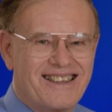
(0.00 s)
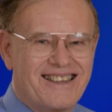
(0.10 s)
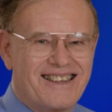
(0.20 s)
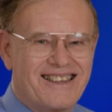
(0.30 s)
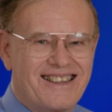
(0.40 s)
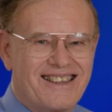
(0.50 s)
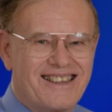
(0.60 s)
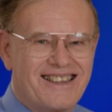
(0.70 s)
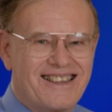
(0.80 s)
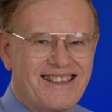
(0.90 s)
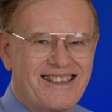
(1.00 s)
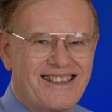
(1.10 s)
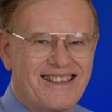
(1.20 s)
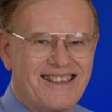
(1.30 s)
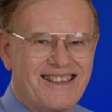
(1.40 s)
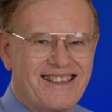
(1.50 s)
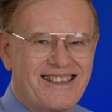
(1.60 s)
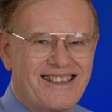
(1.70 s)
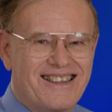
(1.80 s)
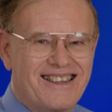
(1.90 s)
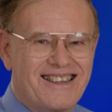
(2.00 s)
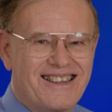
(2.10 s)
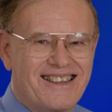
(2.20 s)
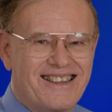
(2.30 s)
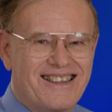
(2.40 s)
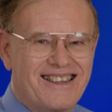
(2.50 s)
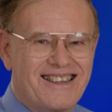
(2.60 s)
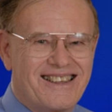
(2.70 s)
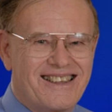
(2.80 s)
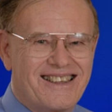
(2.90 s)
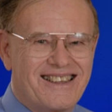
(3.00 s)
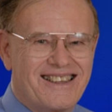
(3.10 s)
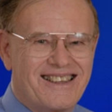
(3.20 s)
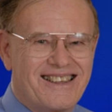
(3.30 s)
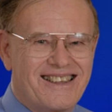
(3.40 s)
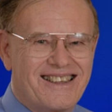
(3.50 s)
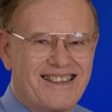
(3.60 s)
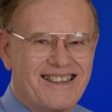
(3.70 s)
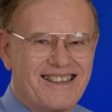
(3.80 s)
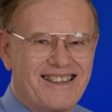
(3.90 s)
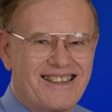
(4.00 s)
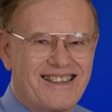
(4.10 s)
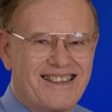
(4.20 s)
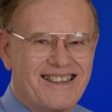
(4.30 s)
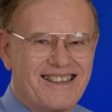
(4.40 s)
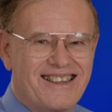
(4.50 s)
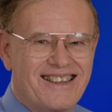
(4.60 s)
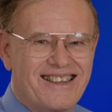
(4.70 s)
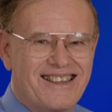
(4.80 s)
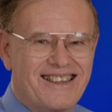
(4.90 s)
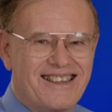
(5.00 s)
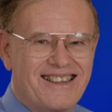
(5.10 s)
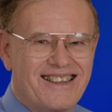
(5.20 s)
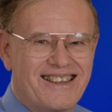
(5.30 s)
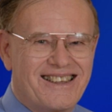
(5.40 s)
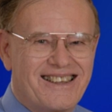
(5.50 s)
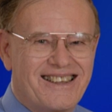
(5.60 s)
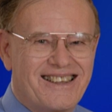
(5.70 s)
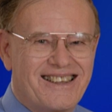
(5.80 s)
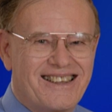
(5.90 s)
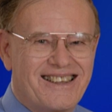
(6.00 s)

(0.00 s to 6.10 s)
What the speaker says: The face doesn't move, so there is nothing to read.